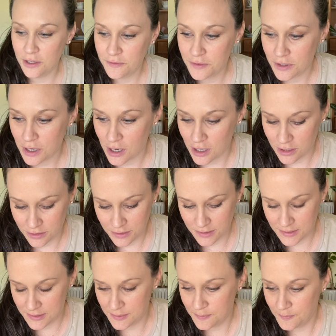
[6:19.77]
of the
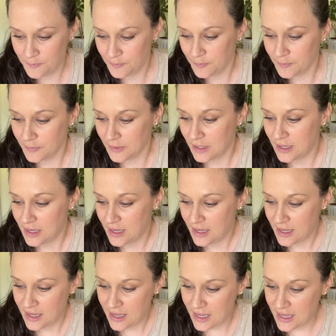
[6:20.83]
cards.
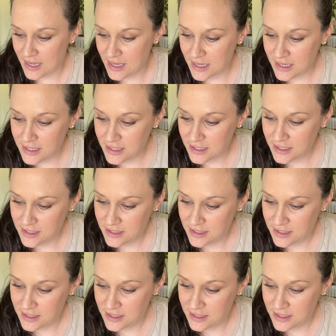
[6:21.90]
And